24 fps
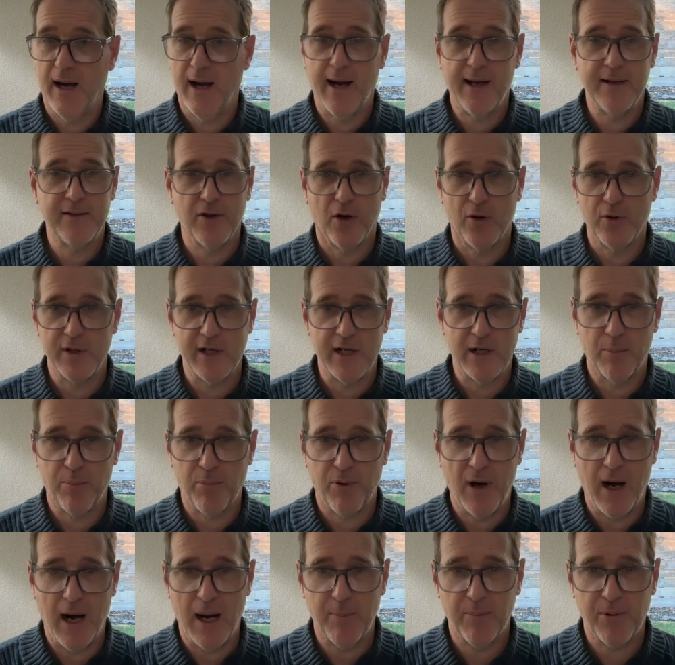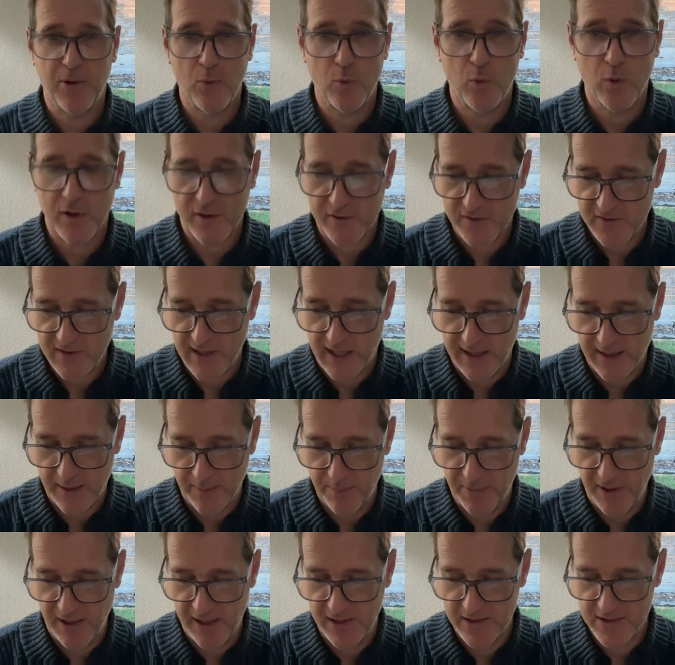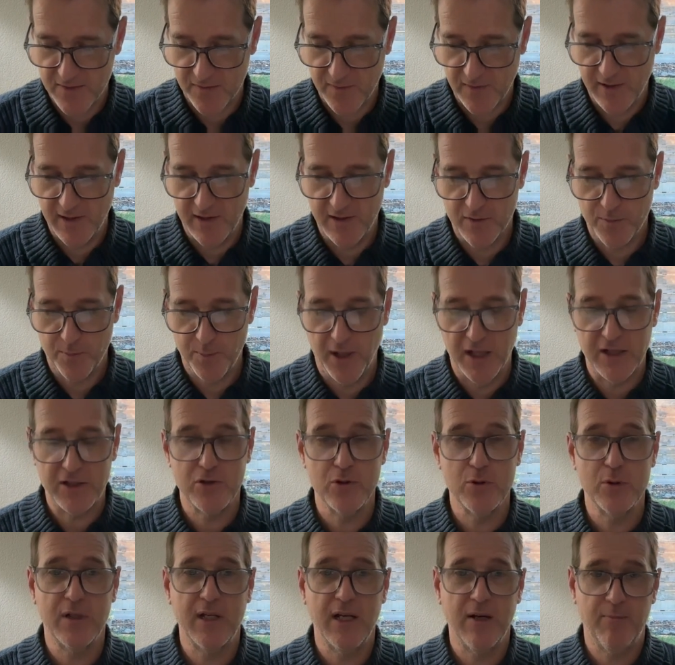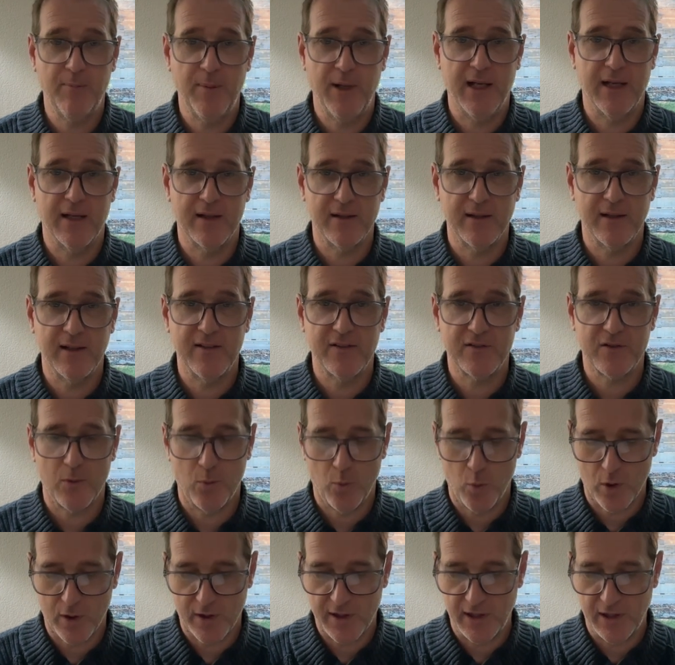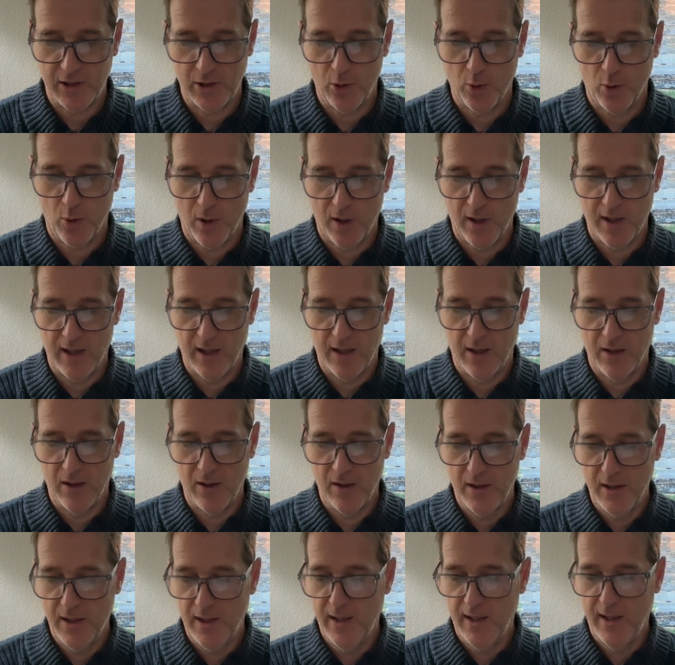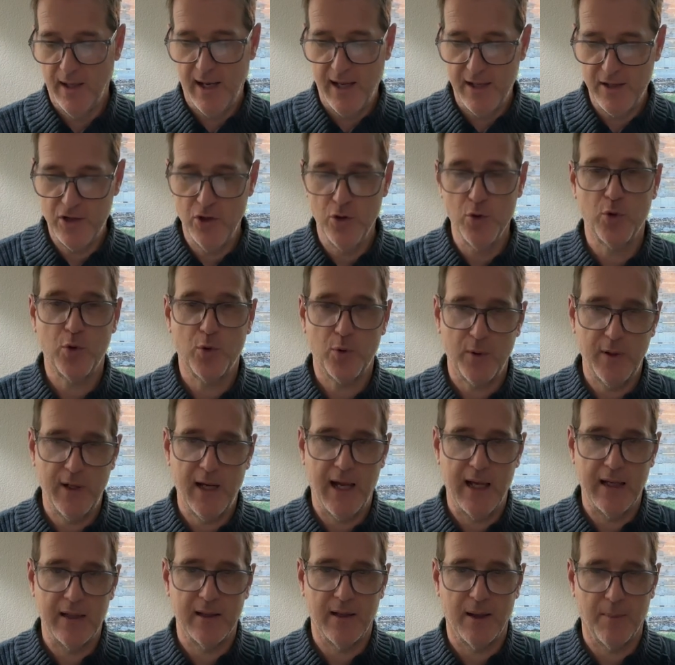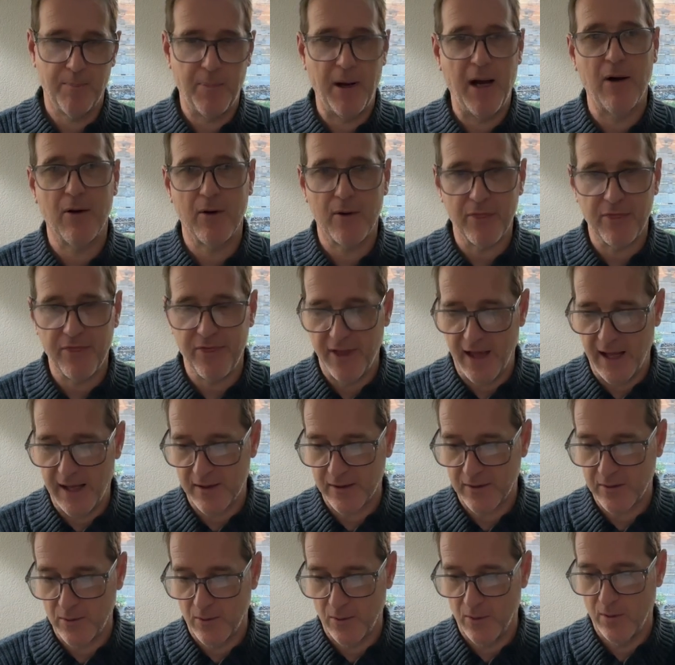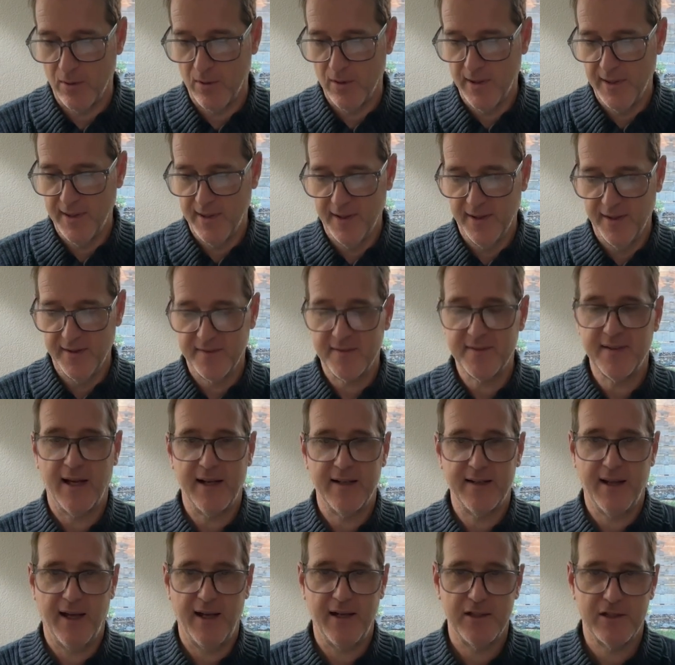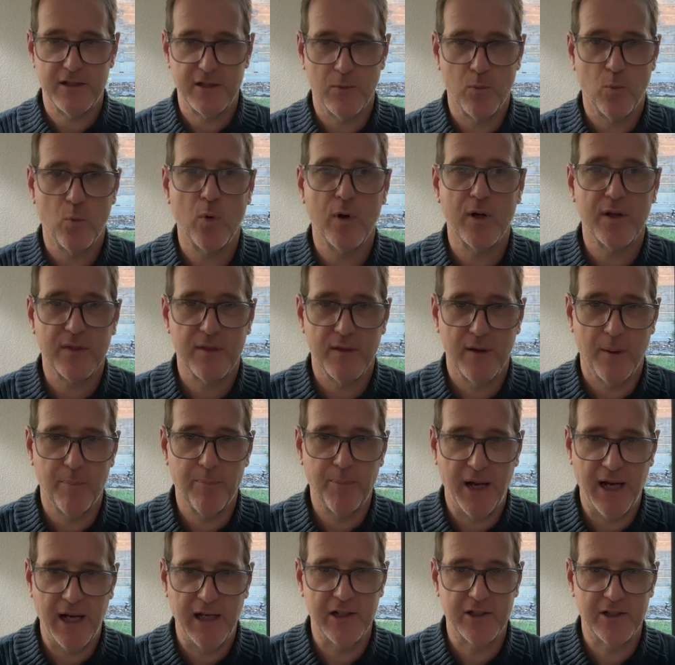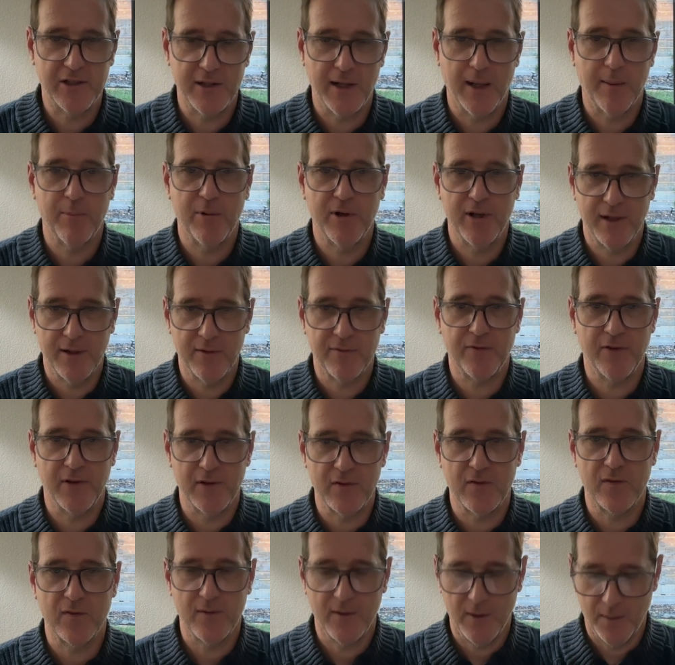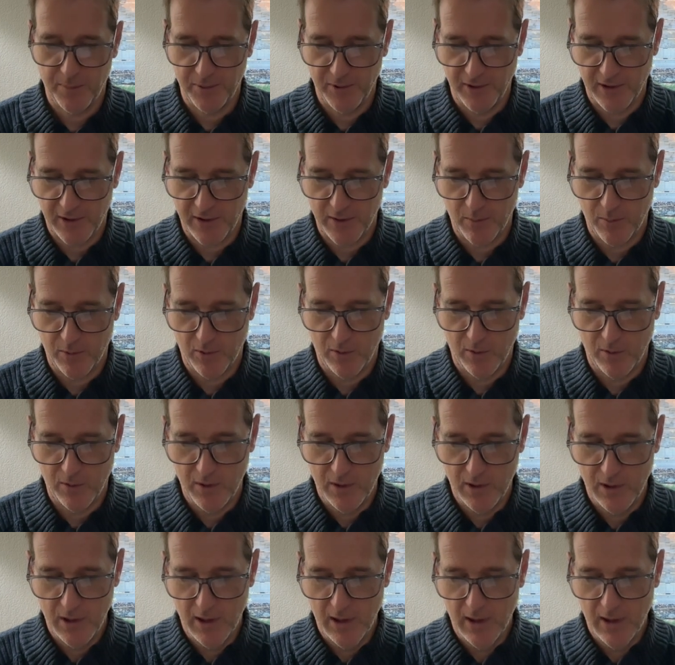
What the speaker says: I don't need a proper works cited page for these, but do give me at least a working URL and do create a parenthetical citation with a page number if it's applicable.